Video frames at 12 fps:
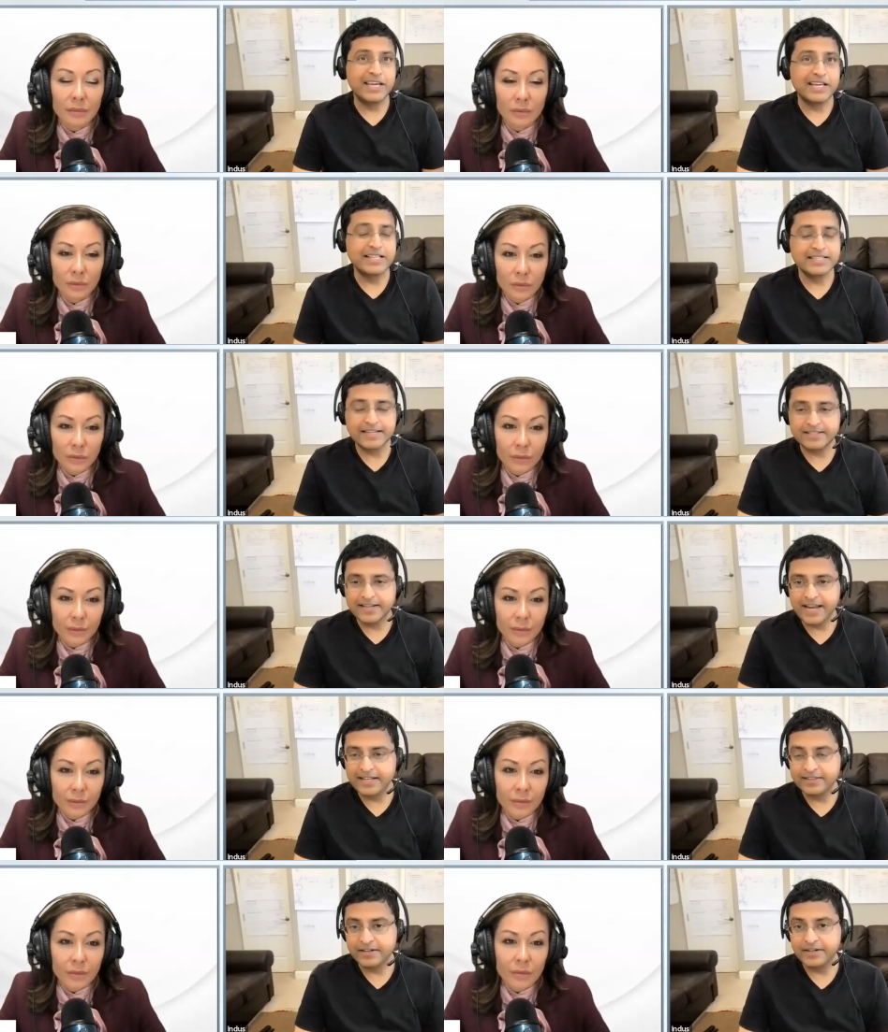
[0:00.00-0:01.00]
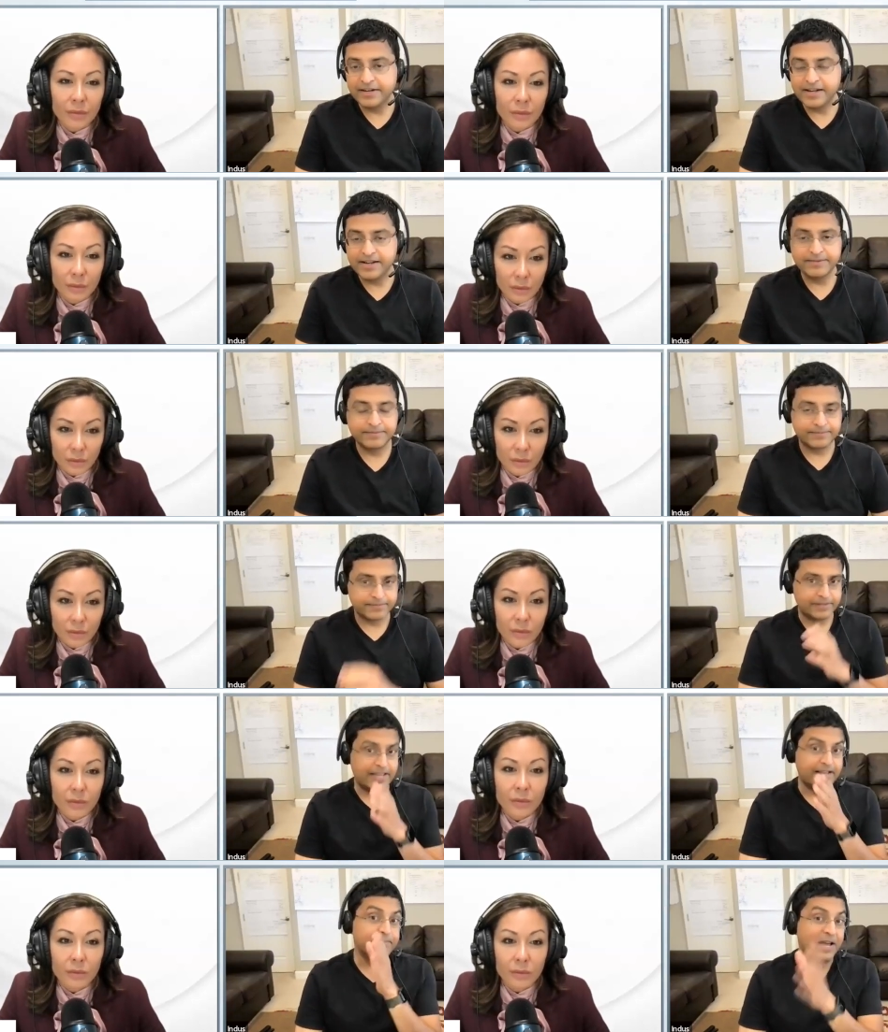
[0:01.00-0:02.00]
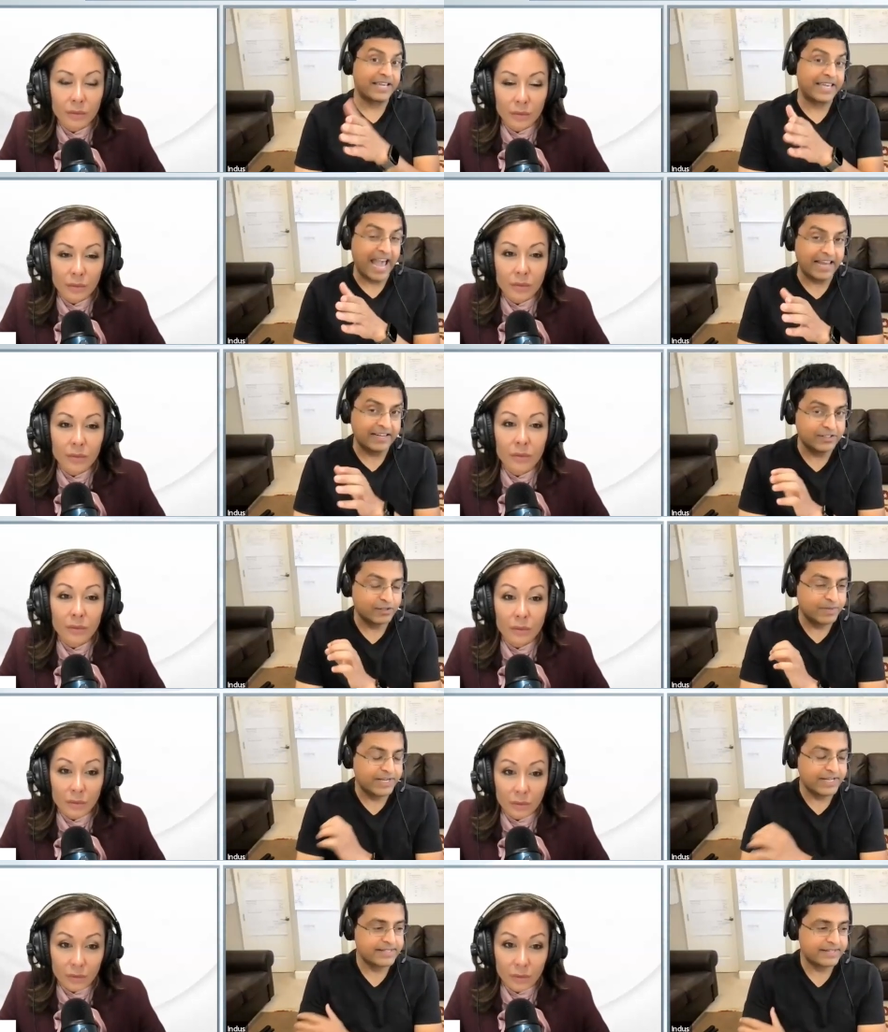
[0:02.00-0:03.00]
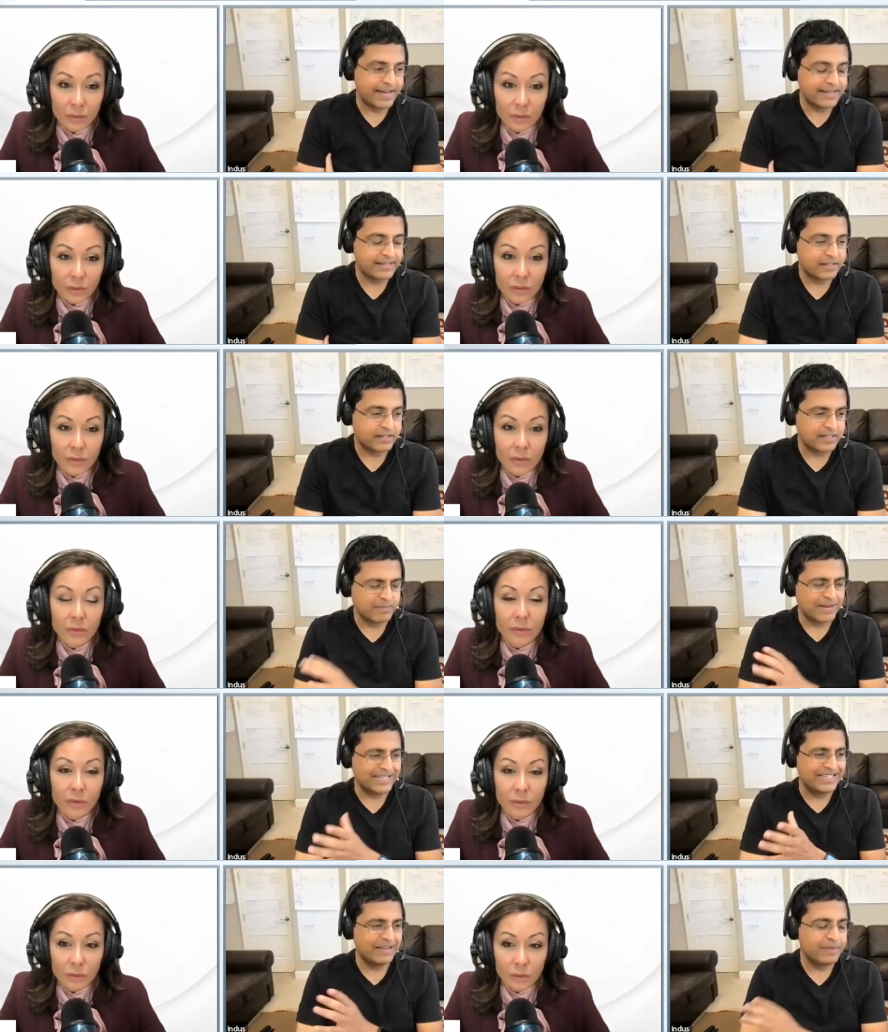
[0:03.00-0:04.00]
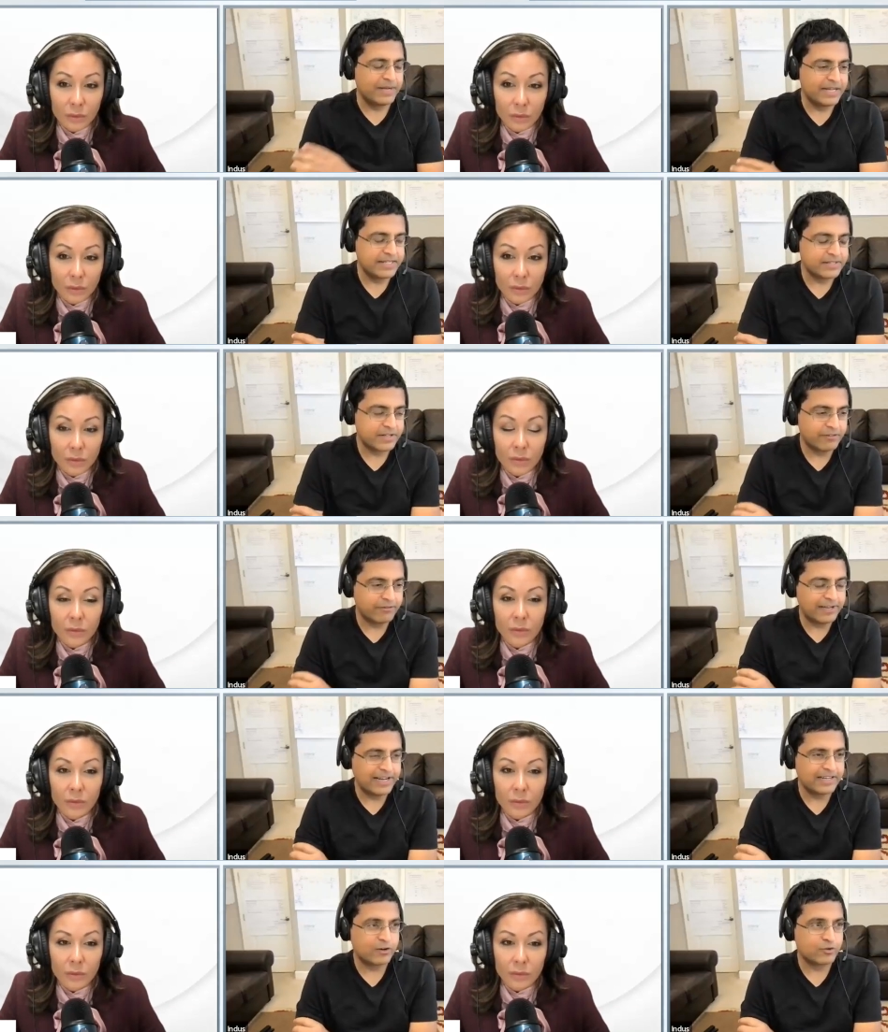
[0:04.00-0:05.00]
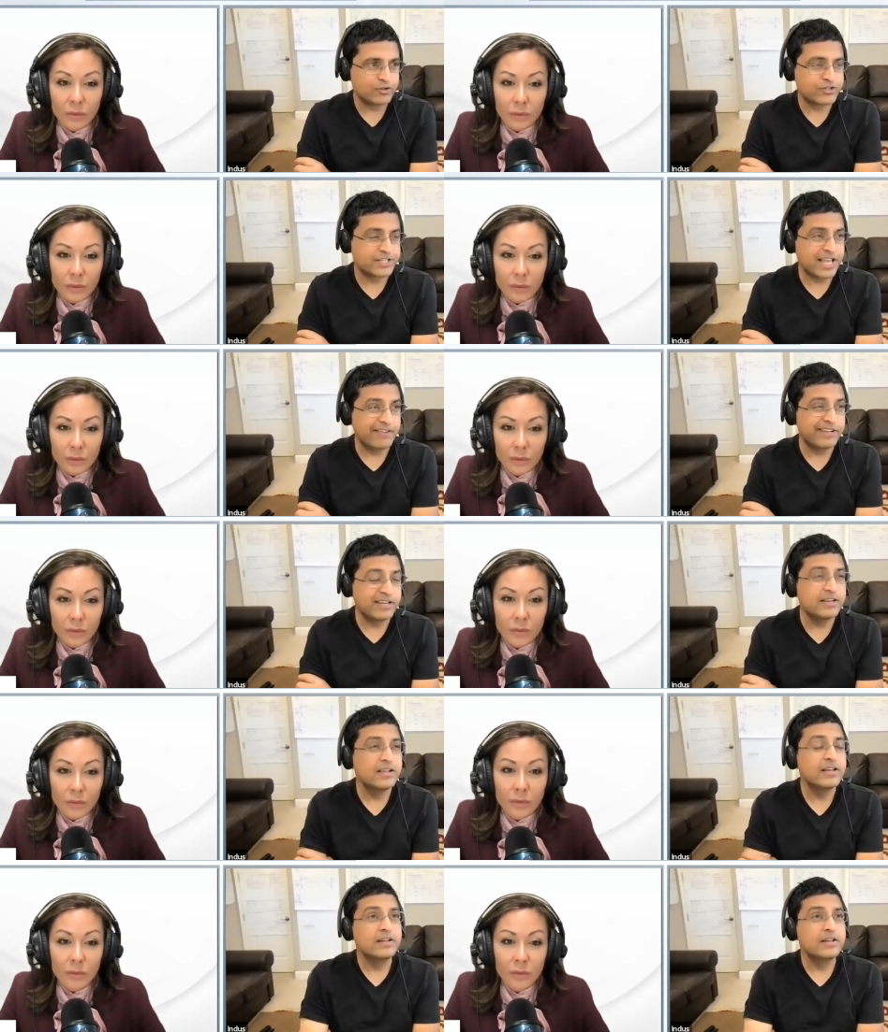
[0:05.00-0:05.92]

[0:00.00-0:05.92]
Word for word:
Speaker 1: begins at 8:30. Like my calendar begins at 8:30. My day begins roughly around 7.